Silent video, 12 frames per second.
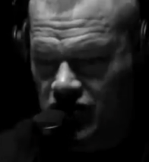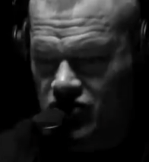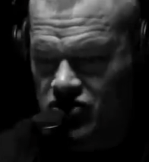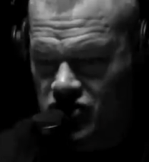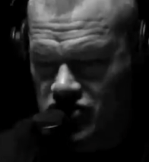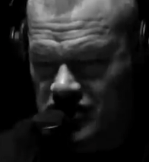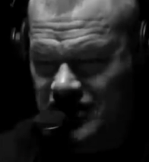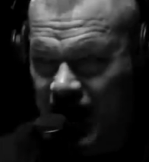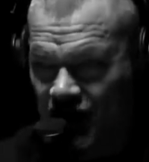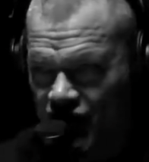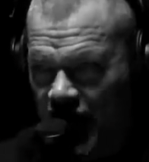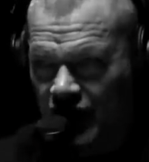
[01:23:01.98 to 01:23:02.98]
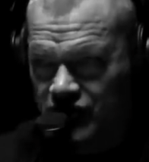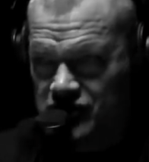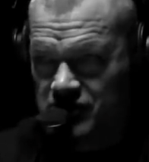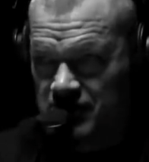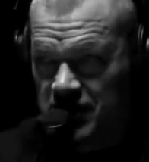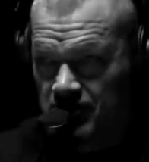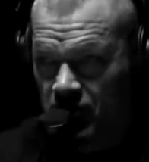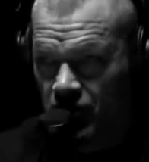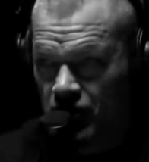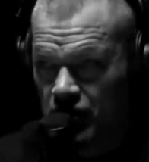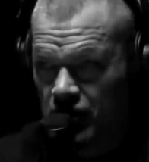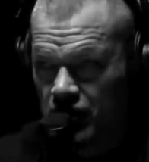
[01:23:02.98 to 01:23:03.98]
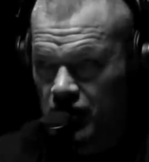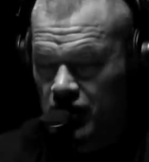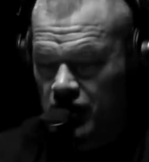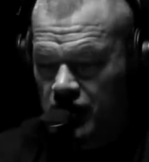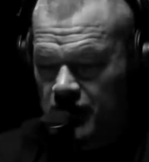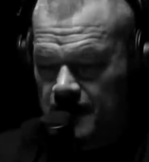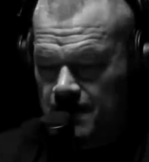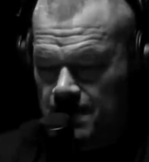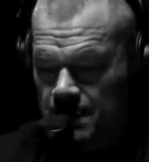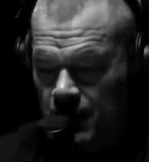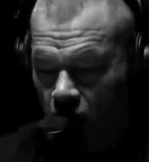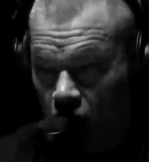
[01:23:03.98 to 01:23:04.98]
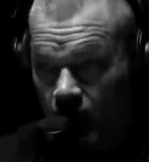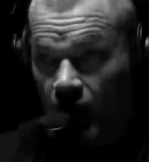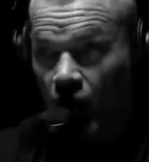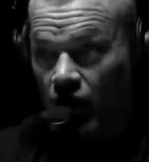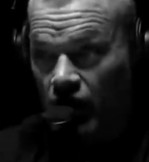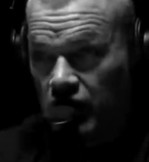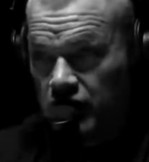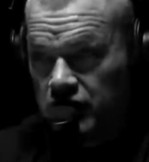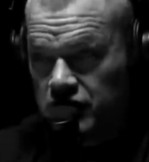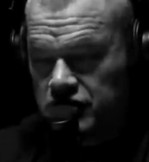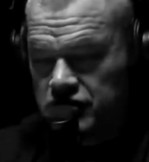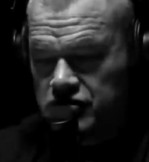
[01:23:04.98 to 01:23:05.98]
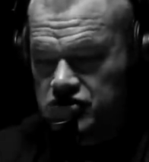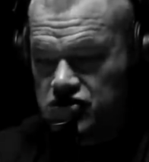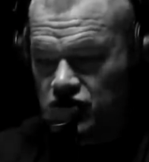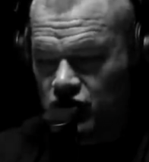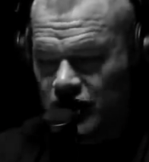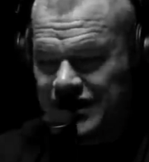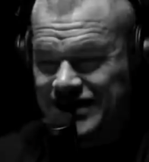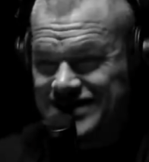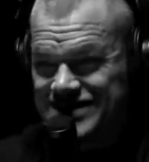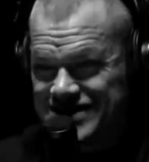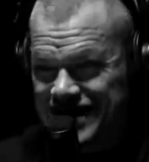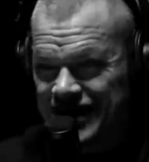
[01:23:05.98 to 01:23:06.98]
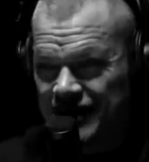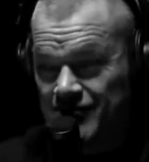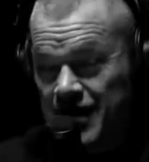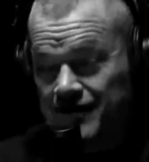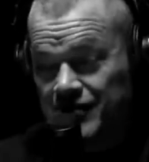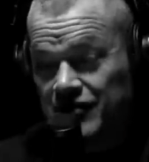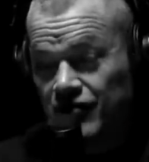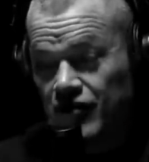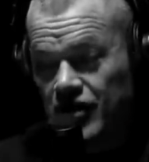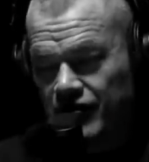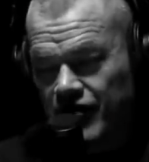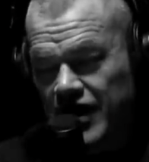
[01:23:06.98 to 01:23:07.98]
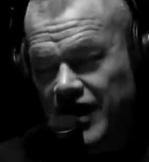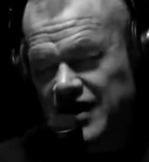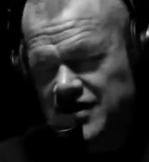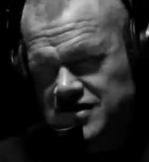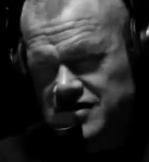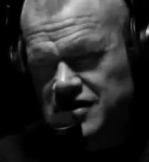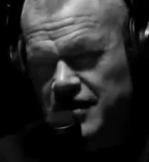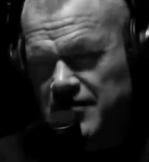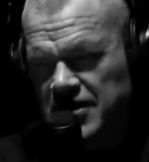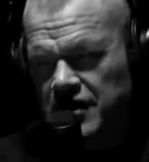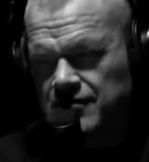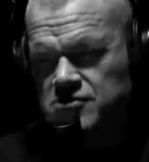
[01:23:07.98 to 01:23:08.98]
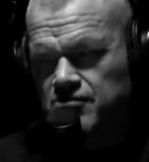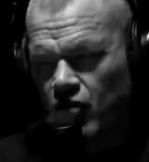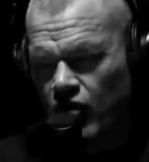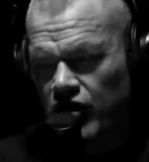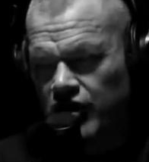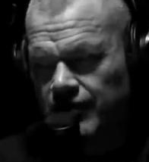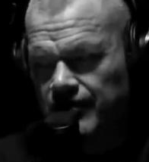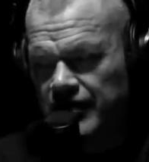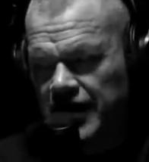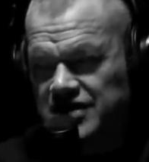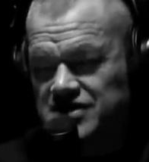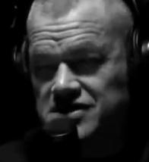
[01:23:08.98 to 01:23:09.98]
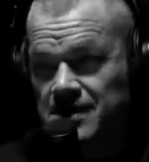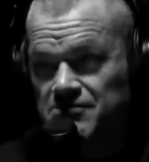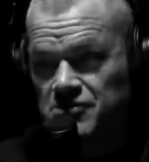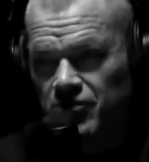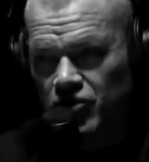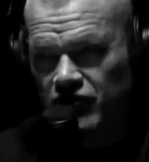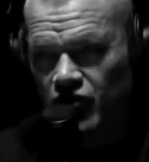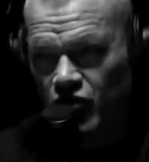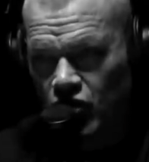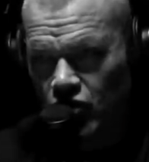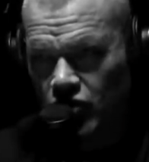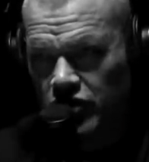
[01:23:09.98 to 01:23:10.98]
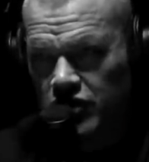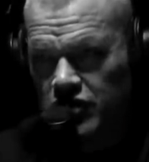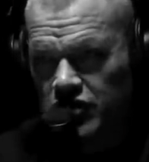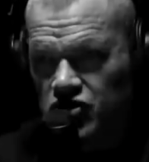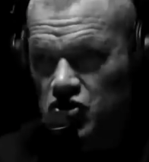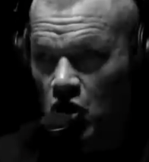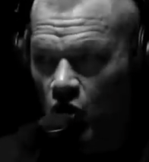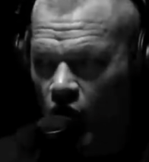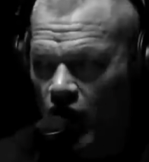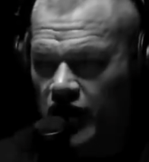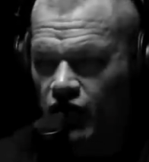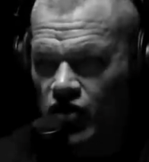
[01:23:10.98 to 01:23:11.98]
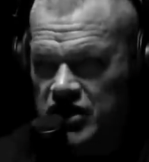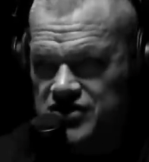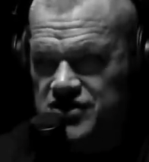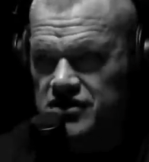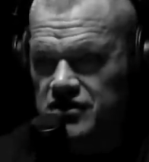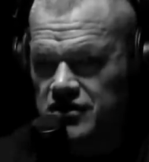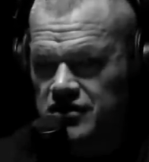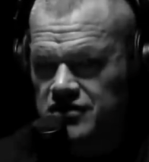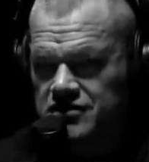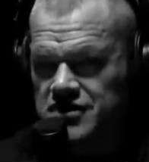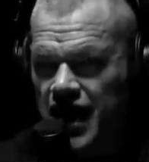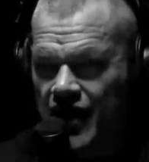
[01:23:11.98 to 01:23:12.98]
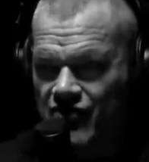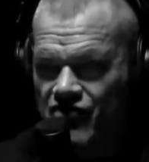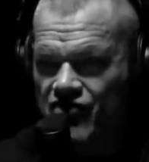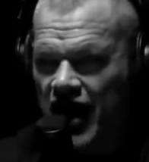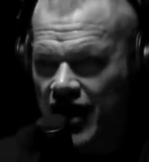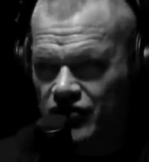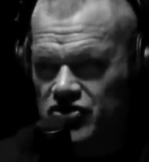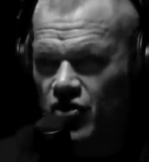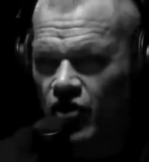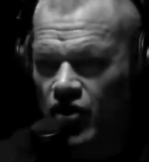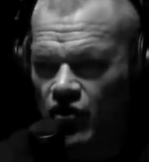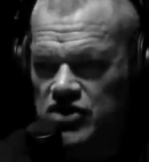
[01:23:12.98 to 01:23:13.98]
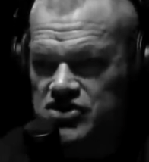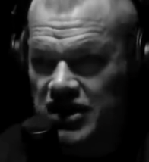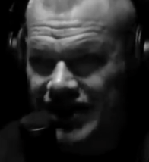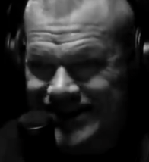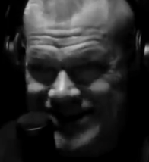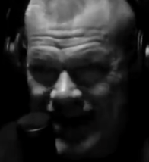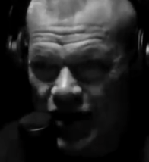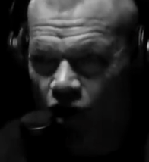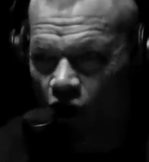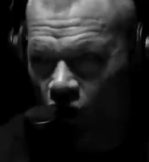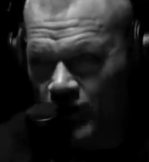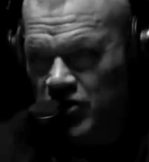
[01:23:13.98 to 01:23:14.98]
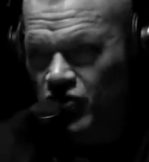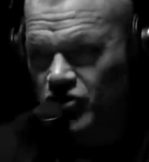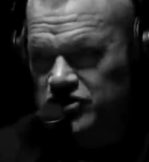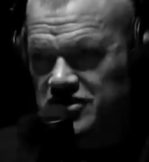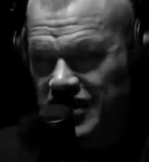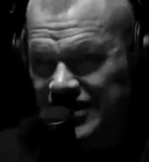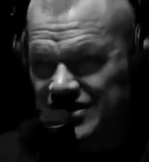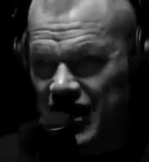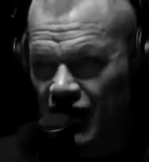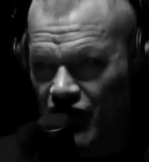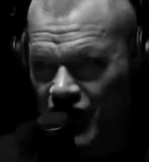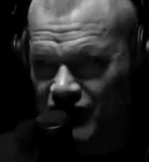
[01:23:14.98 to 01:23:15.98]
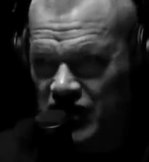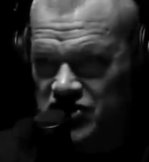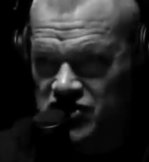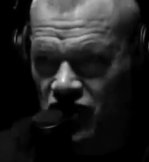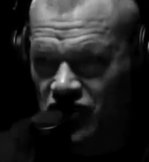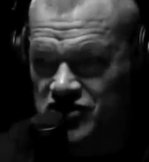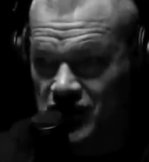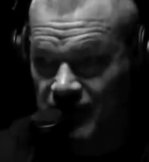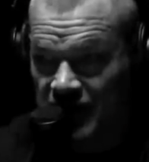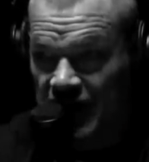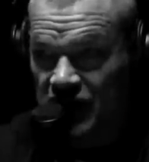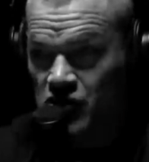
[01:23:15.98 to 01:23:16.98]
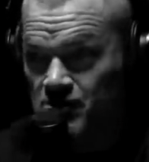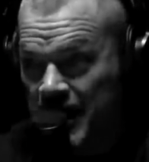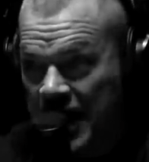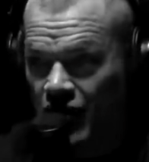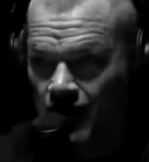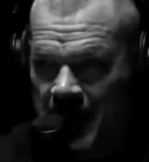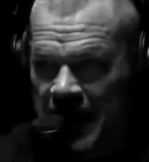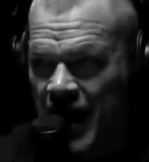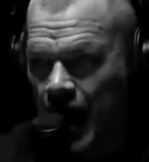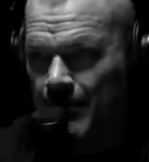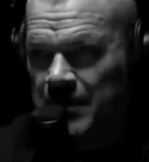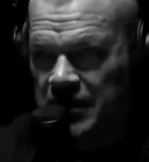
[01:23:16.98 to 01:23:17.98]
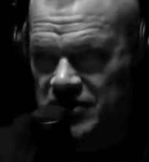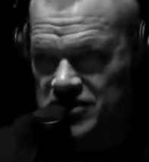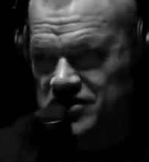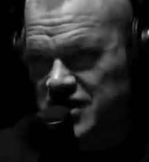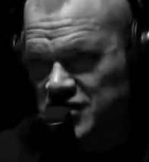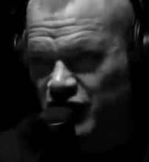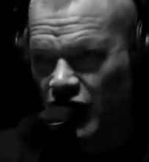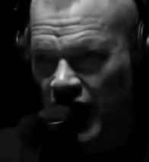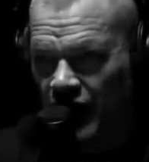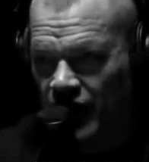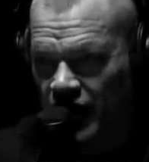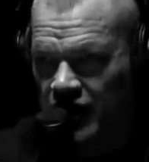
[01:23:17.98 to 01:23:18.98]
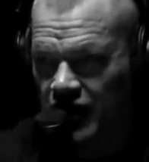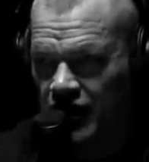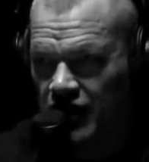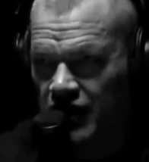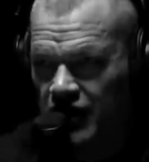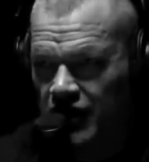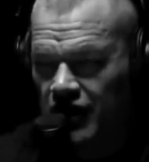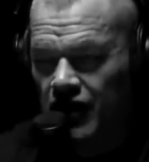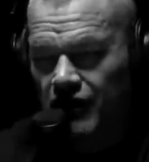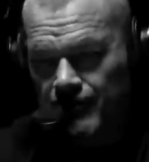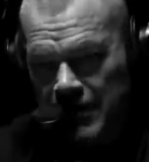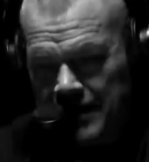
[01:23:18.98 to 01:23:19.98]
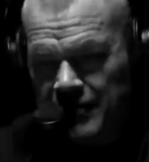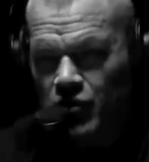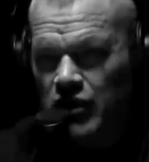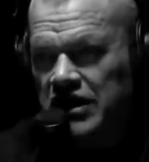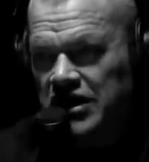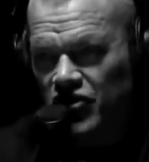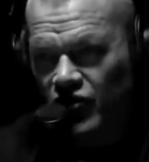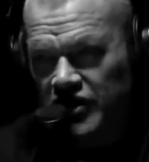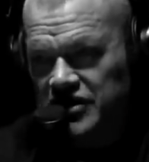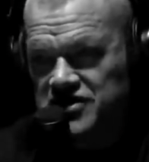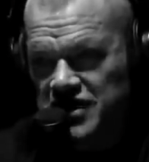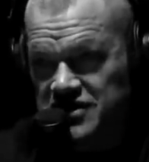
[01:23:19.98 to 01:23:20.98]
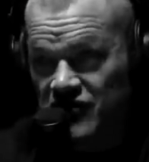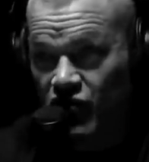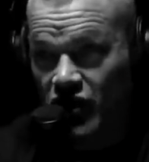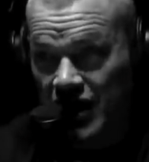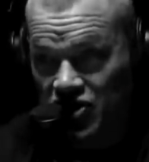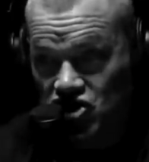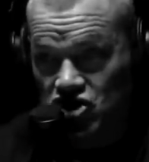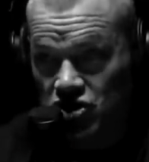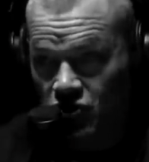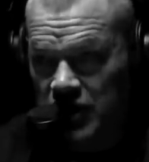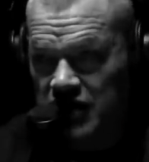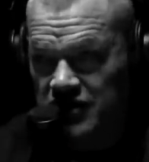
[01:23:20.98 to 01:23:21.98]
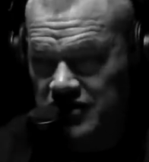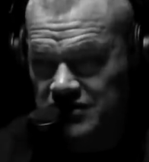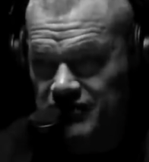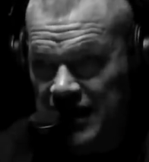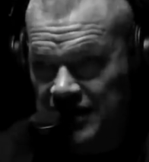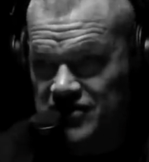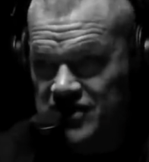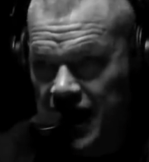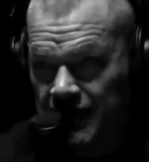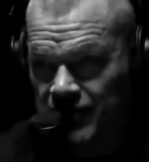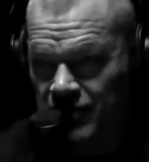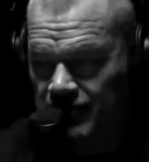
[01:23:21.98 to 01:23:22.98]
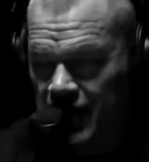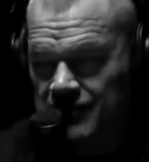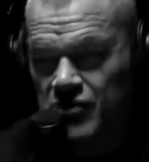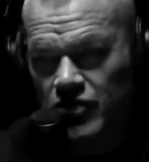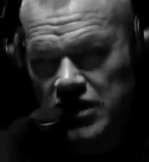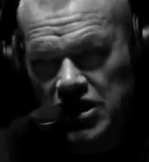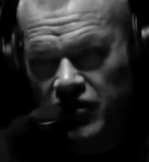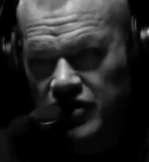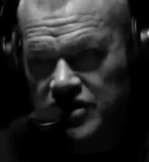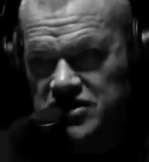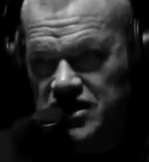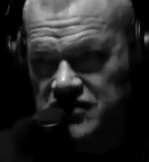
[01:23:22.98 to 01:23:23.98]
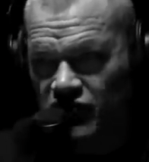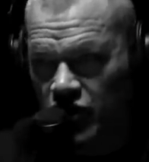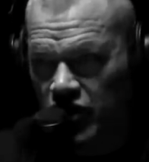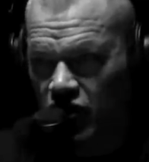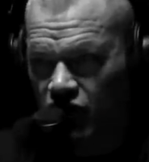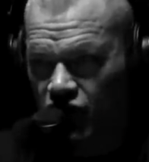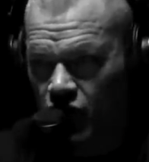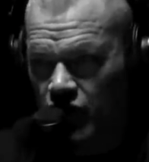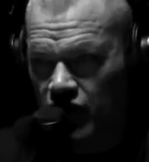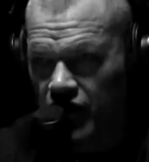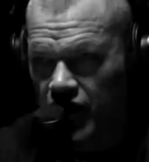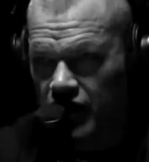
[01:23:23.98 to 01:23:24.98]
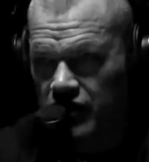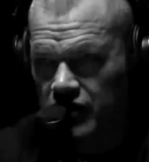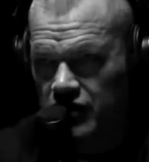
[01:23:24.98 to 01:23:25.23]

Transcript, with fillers: you're in charge of 10,000 people or more. So what he's saying, maybe, I guess it, it becomes more acceptable of a rule. You don't want to risk 10,000, you don't want to risk an entire army or an entire division on something that you may or may not be successful at, right? Mm. Maybe we need to reassess. If we're not sure we can make this happen, maybe we need to reassess if we're going to go forward or not.